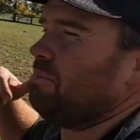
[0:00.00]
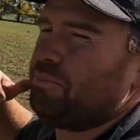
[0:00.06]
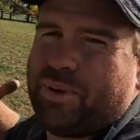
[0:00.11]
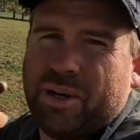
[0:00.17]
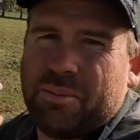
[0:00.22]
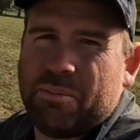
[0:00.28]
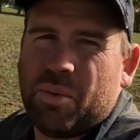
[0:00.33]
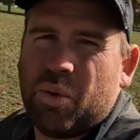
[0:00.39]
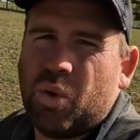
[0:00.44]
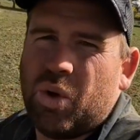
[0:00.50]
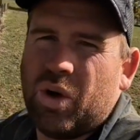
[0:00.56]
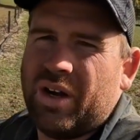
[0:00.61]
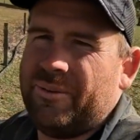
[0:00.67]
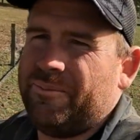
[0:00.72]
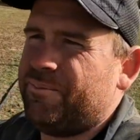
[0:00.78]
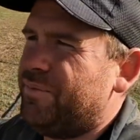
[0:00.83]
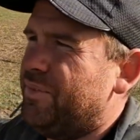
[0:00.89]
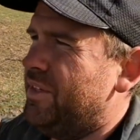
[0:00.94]
bit more,
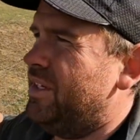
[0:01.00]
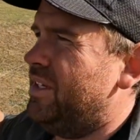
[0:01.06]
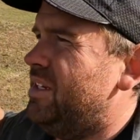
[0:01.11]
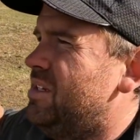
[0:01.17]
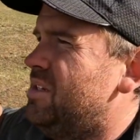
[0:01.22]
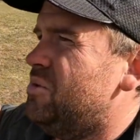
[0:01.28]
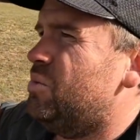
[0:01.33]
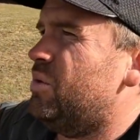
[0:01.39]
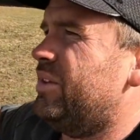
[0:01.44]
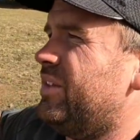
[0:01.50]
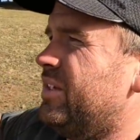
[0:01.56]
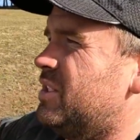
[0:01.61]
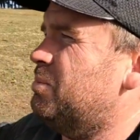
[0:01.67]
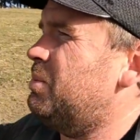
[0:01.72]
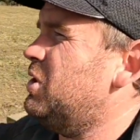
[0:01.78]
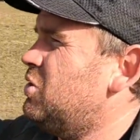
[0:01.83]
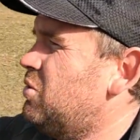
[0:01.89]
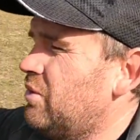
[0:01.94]

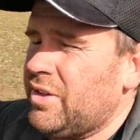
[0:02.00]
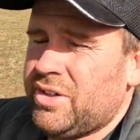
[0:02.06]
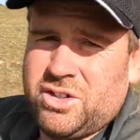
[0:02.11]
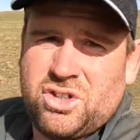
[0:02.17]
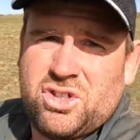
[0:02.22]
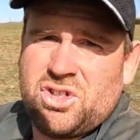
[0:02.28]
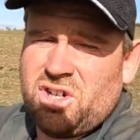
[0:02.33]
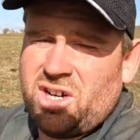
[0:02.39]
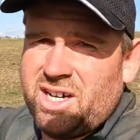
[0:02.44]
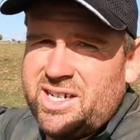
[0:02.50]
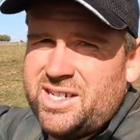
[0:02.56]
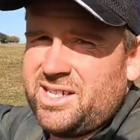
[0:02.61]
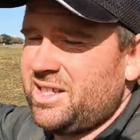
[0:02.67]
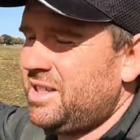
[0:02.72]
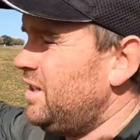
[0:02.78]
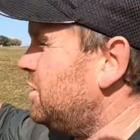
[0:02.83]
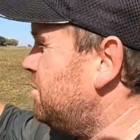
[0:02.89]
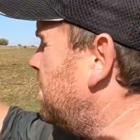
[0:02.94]
especially with those trees
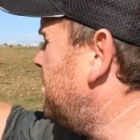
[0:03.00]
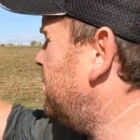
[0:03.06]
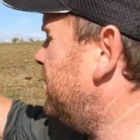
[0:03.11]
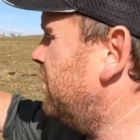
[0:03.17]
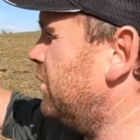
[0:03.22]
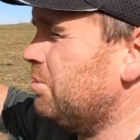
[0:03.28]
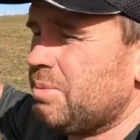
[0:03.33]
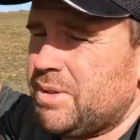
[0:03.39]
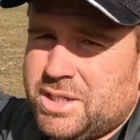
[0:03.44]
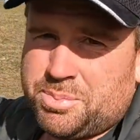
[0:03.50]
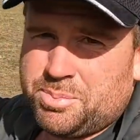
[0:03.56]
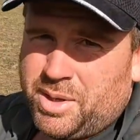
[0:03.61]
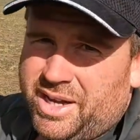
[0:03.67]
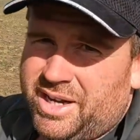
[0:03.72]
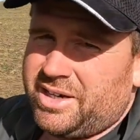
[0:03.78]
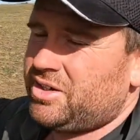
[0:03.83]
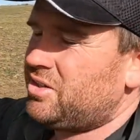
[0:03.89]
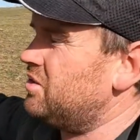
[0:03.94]
there. It's probably not the best
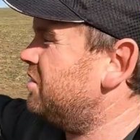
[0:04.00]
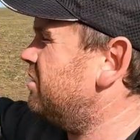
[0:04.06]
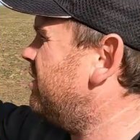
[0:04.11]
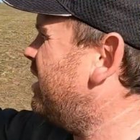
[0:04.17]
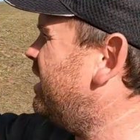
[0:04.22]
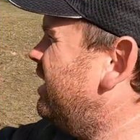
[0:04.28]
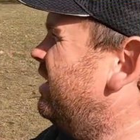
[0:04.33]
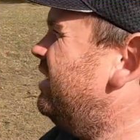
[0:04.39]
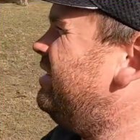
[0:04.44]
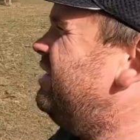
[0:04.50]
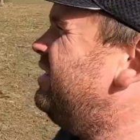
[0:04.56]
paddock because there are